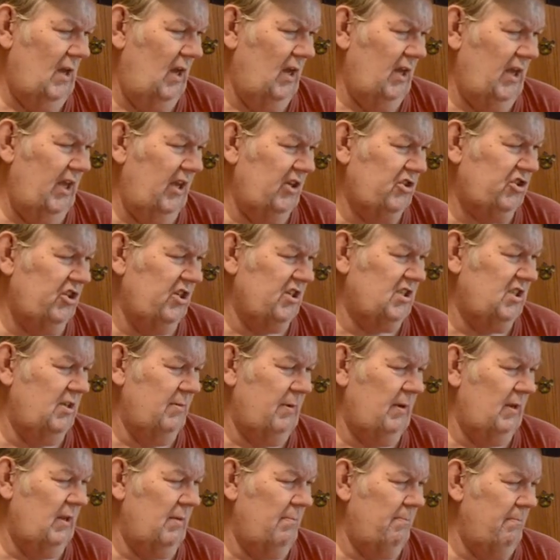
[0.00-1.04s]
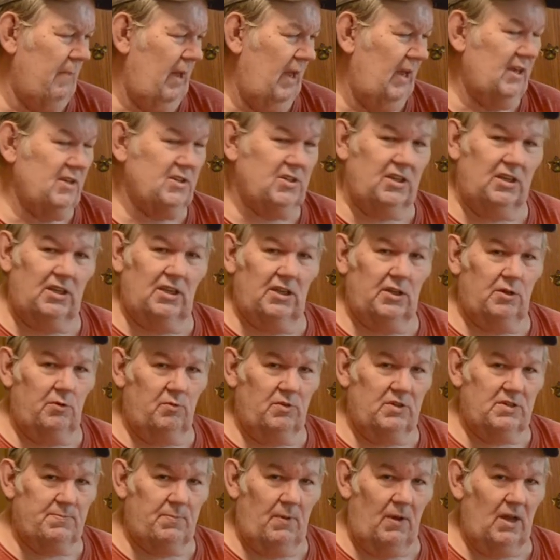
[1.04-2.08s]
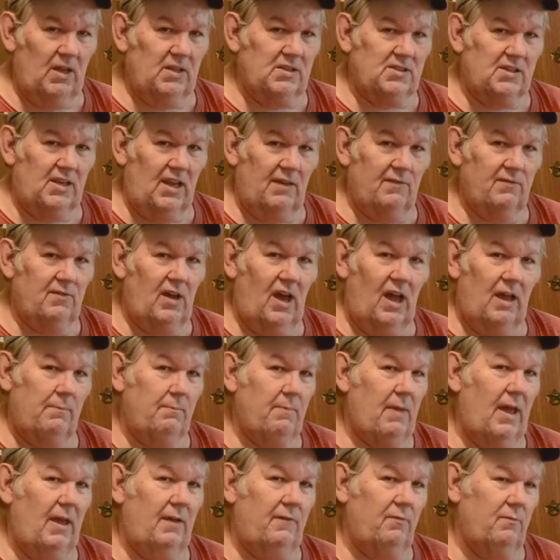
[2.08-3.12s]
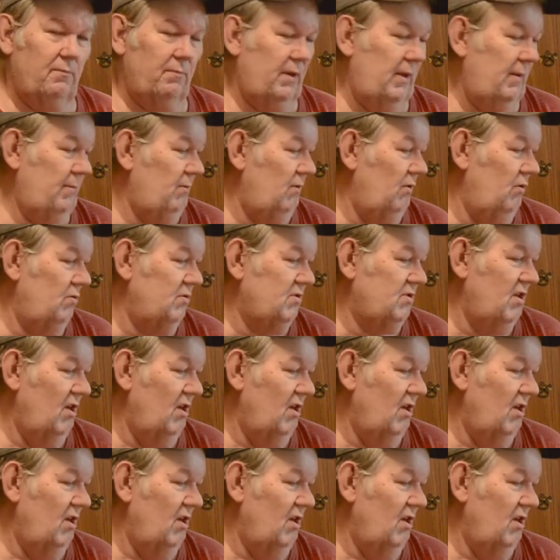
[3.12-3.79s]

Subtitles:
it's just been amazing, the response that I've got back from people